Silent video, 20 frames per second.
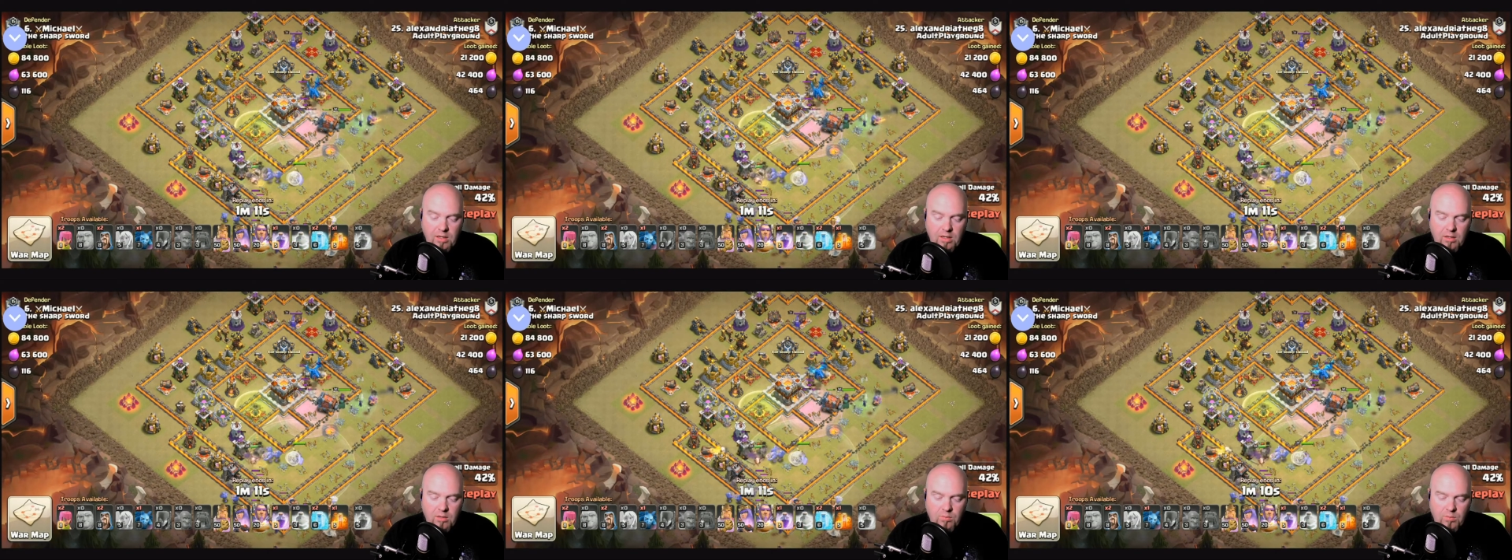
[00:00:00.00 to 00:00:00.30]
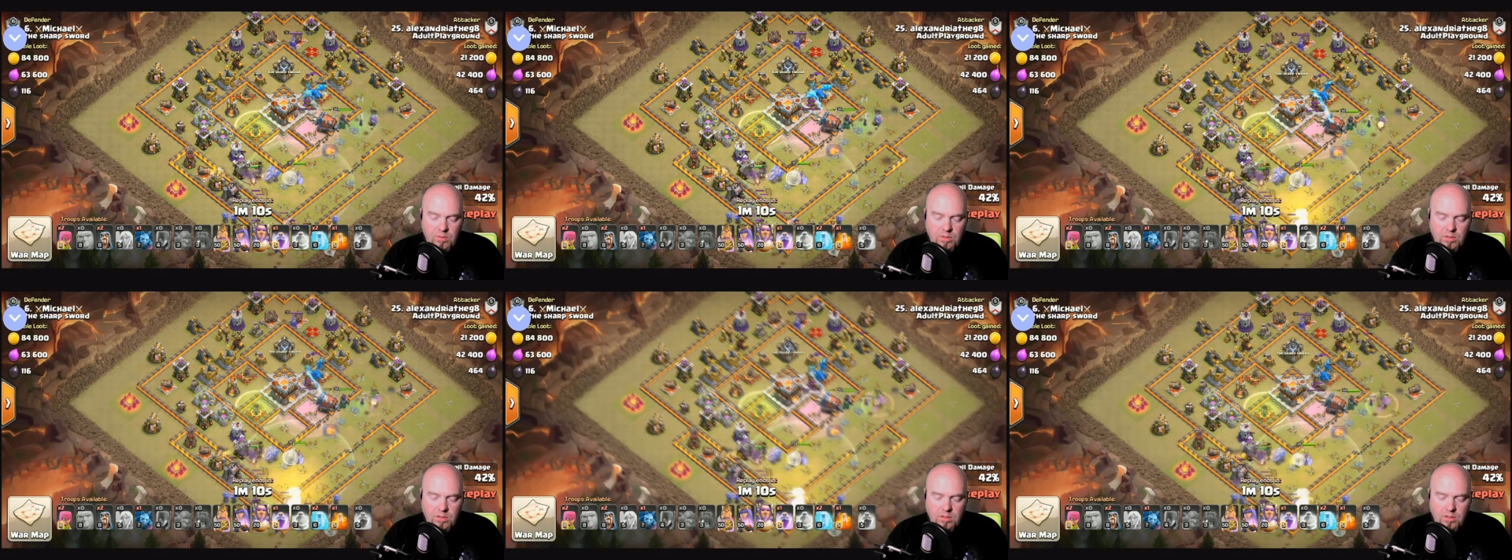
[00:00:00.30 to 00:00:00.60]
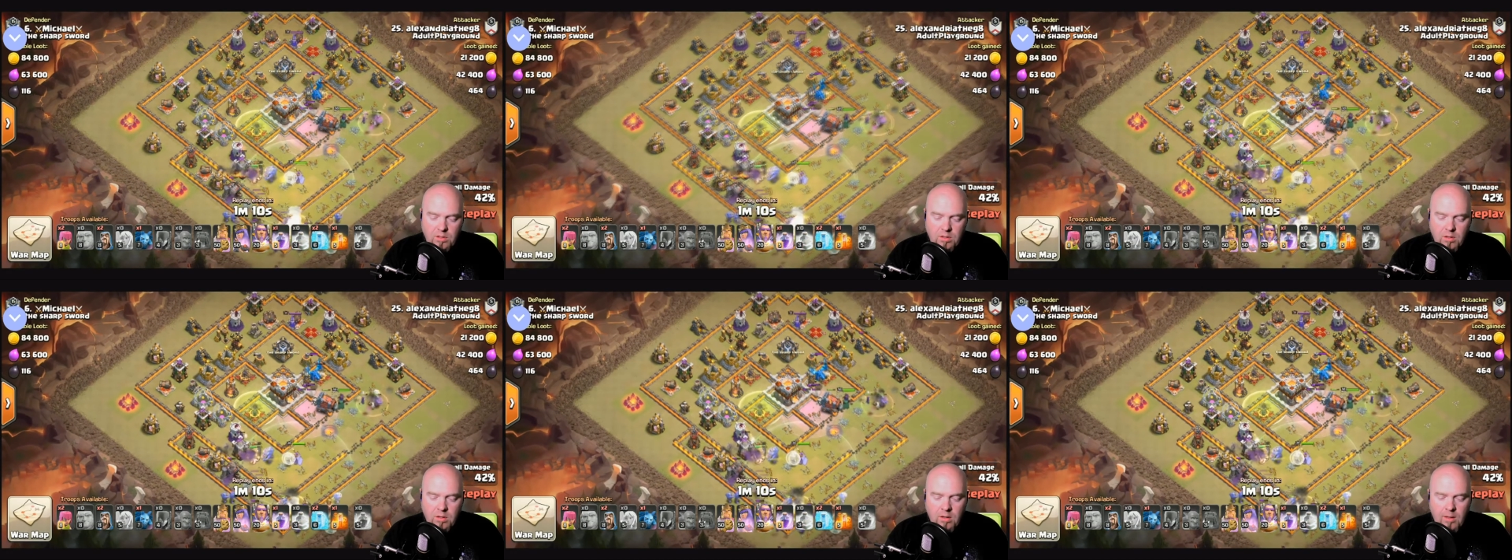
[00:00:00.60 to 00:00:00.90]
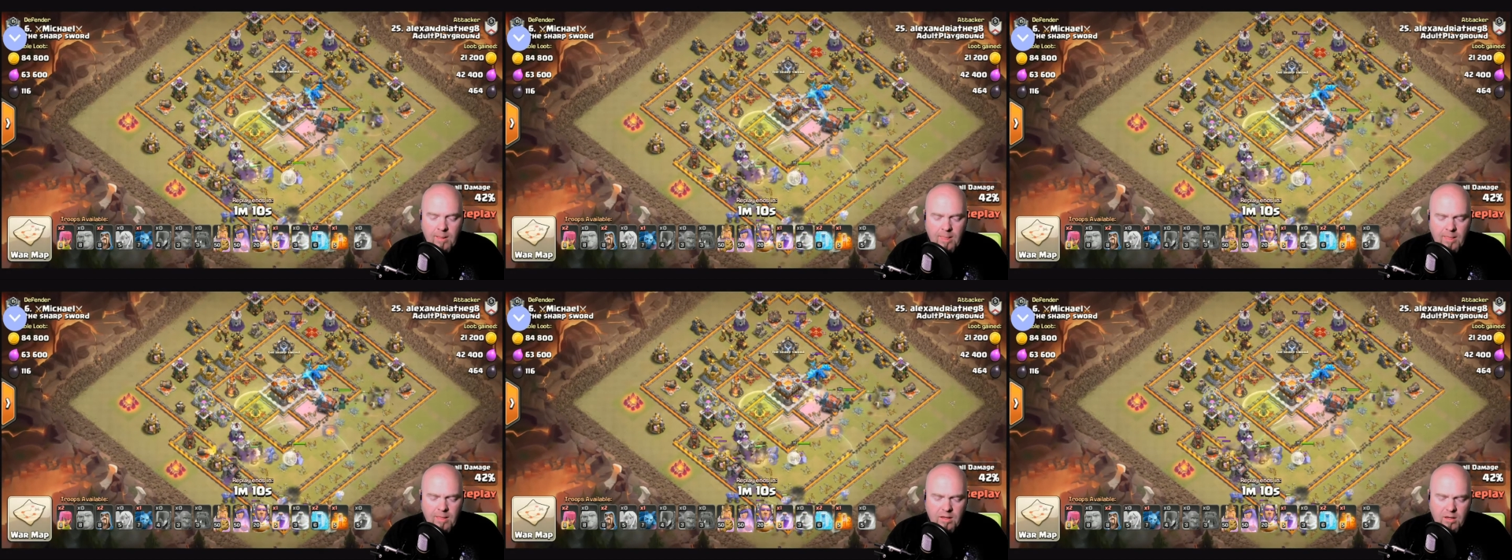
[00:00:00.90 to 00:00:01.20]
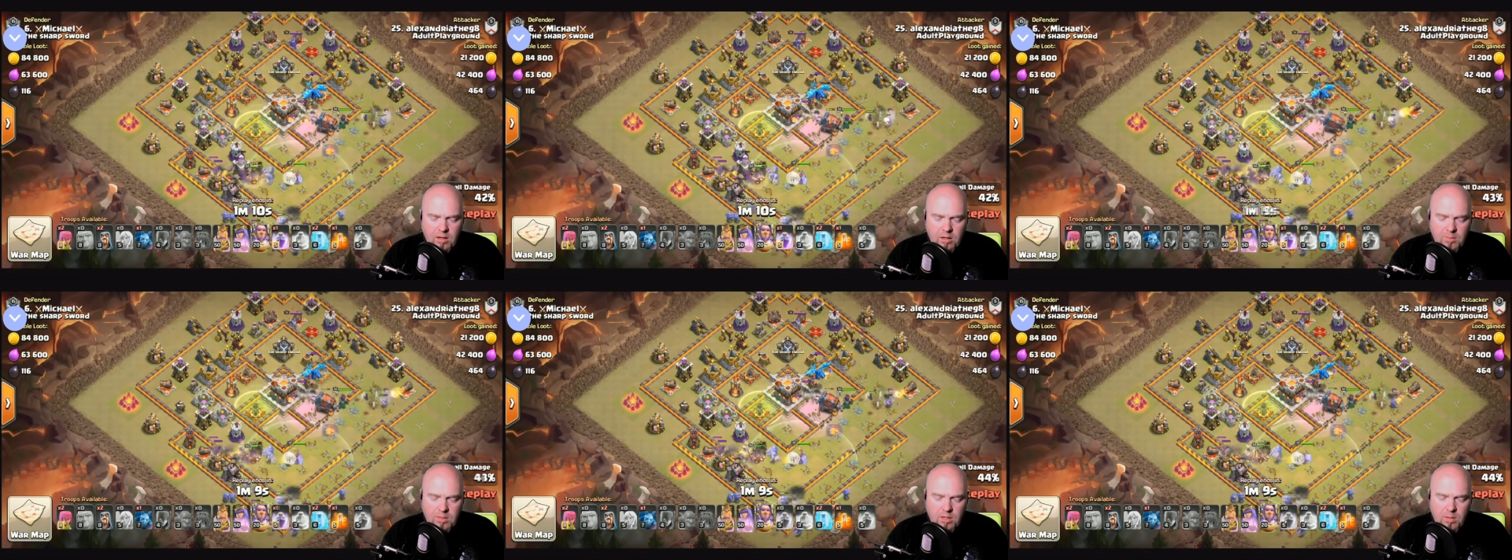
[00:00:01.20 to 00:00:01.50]
which is kind of
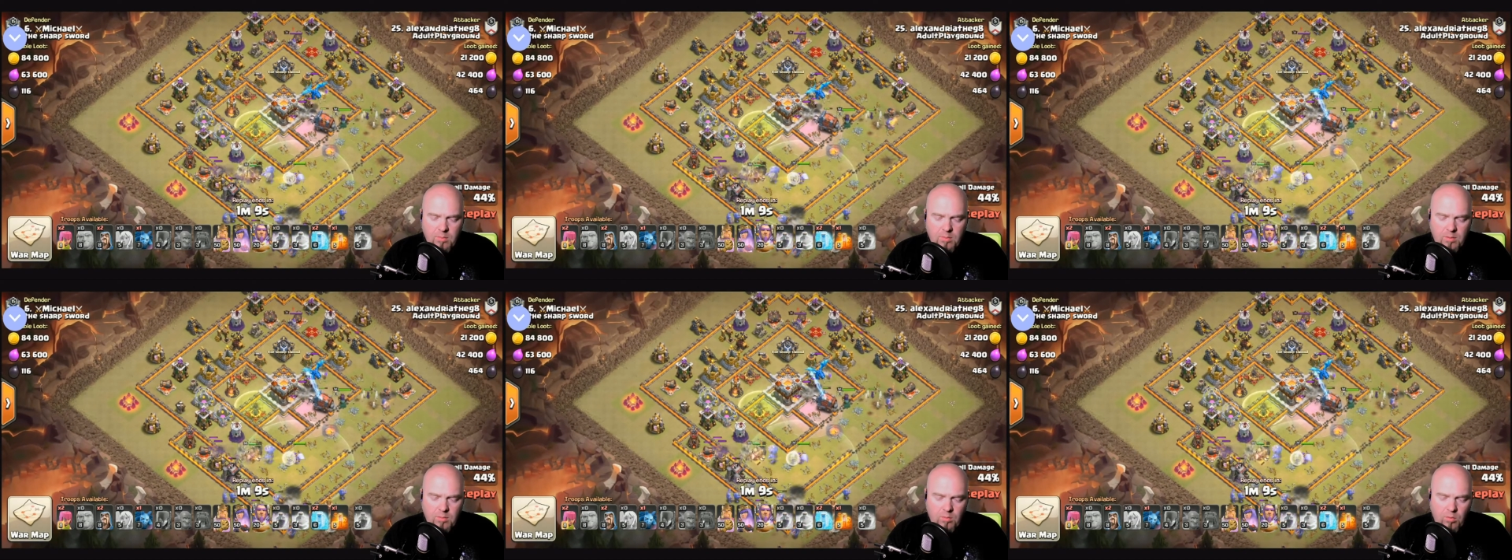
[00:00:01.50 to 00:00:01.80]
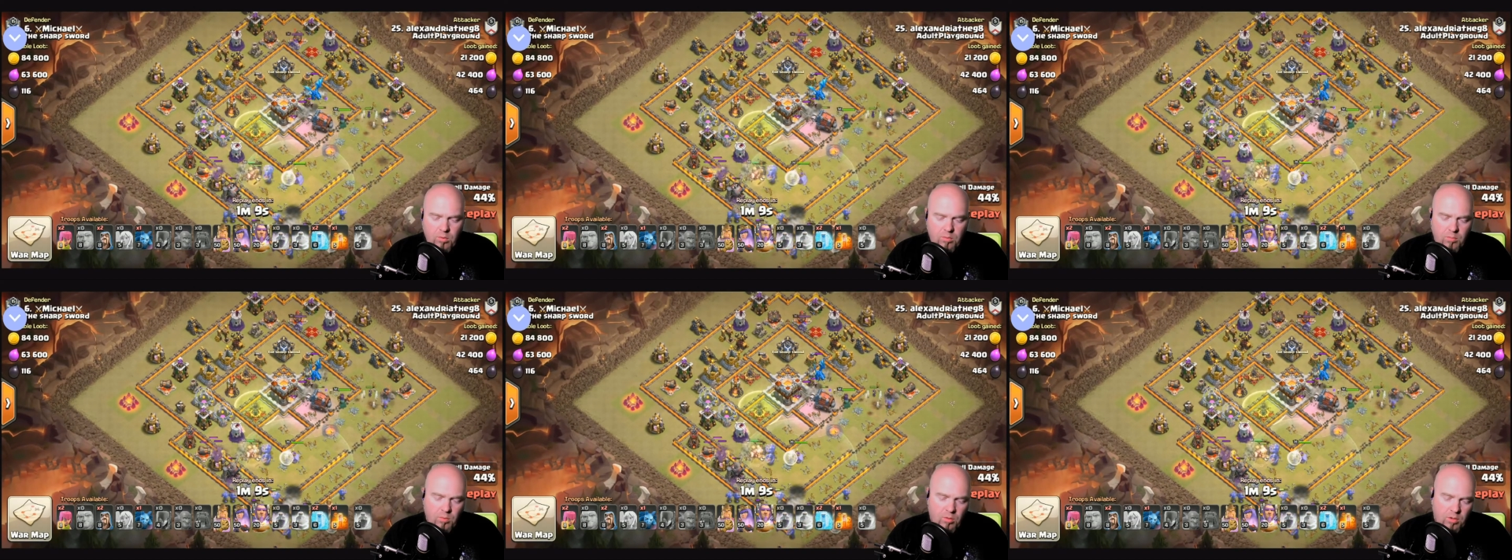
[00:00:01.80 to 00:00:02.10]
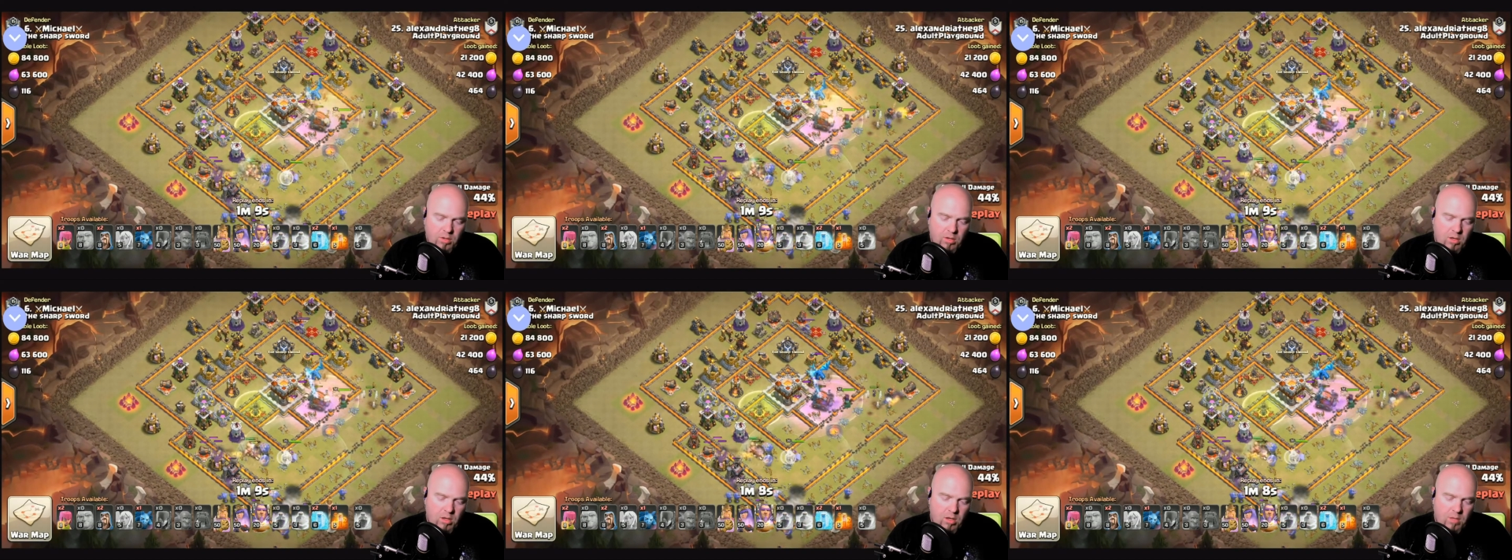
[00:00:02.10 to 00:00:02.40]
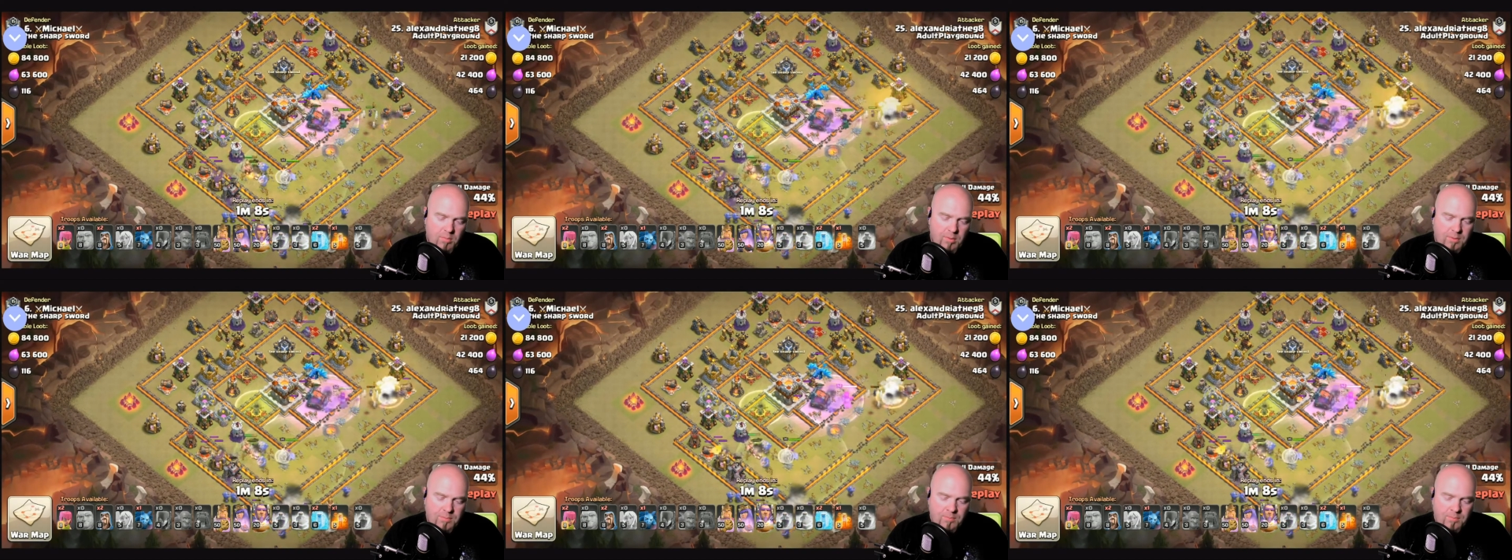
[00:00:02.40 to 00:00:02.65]
becoming more and more common.